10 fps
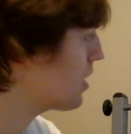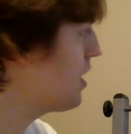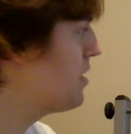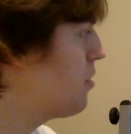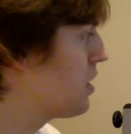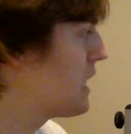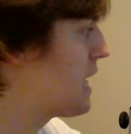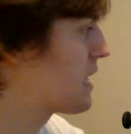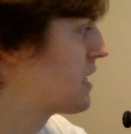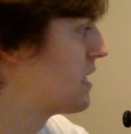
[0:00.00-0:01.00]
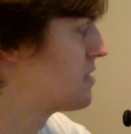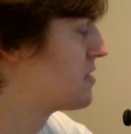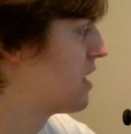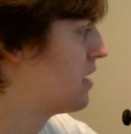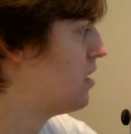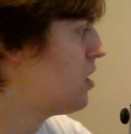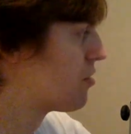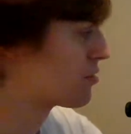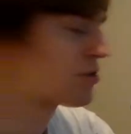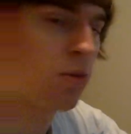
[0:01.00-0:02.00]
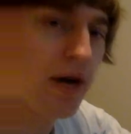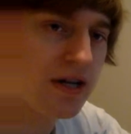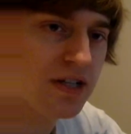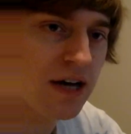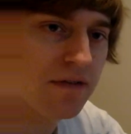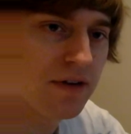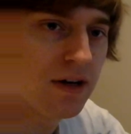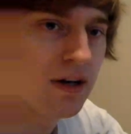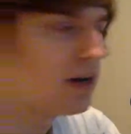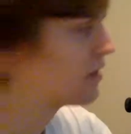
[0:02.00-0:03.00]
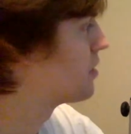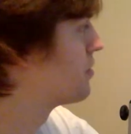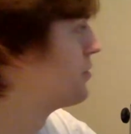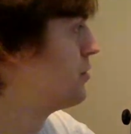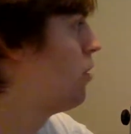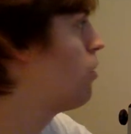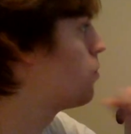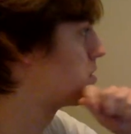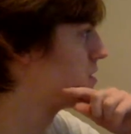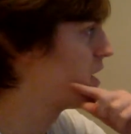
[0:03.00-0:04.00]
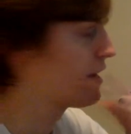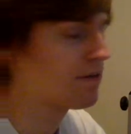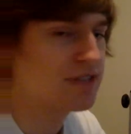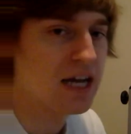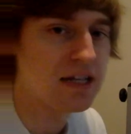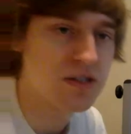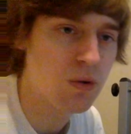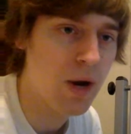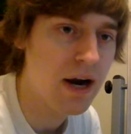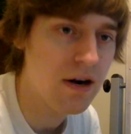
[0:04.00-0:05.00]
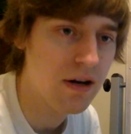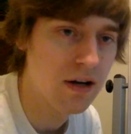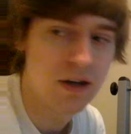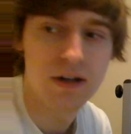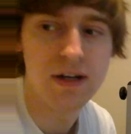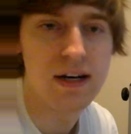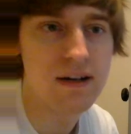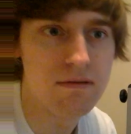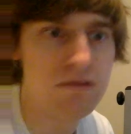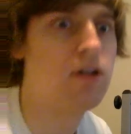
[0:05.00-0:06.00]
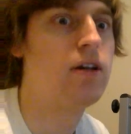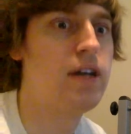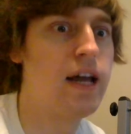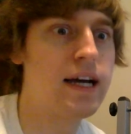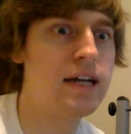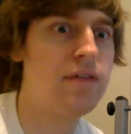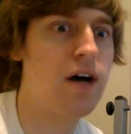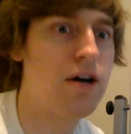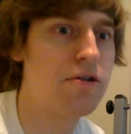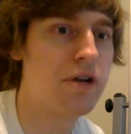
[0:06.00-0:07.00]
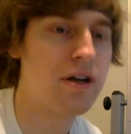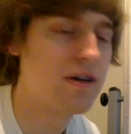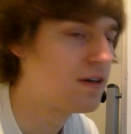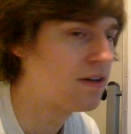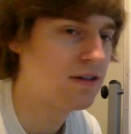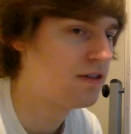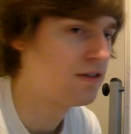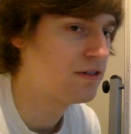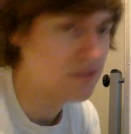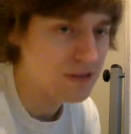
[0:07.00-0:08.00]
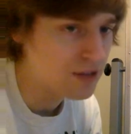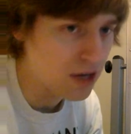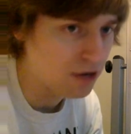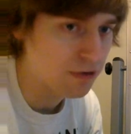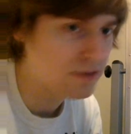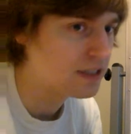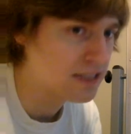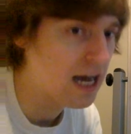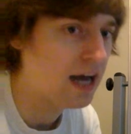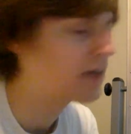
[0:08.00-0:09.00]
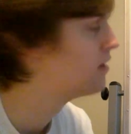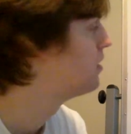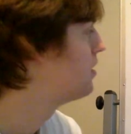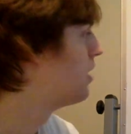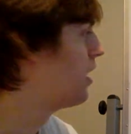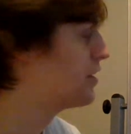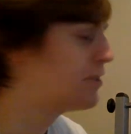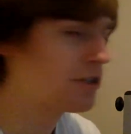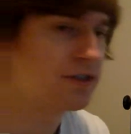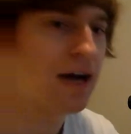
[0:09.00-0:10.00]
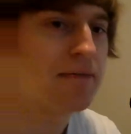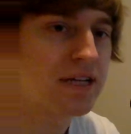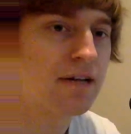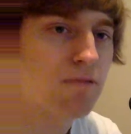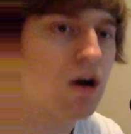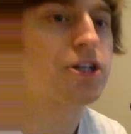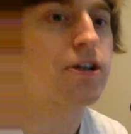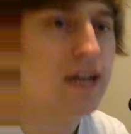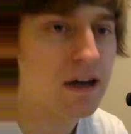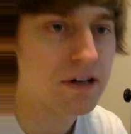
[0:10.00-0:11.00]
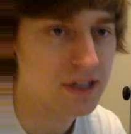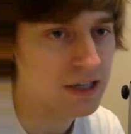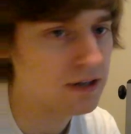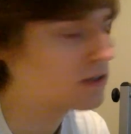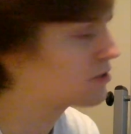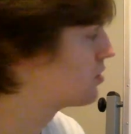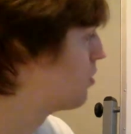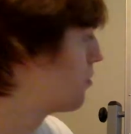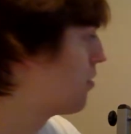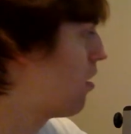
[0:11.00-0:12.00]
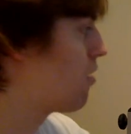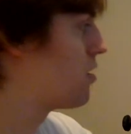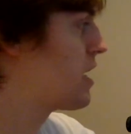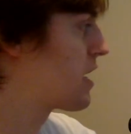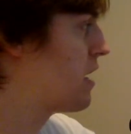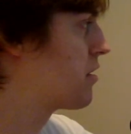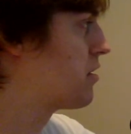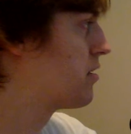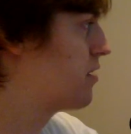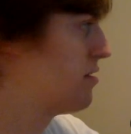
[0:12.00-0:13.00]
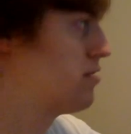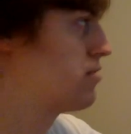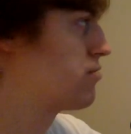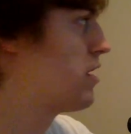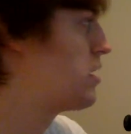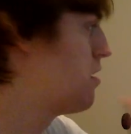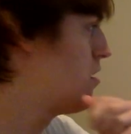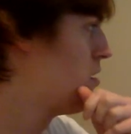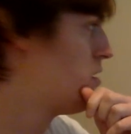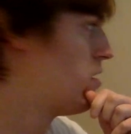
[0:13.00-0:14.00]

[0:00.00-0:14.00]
I know a lot of kids that they'll square stuff and they'll do, oh, what's negative 10 squared? Negative 100. No, it's not. You just typed it in wrong to your calculator. So there are a lot of calculator errors right here.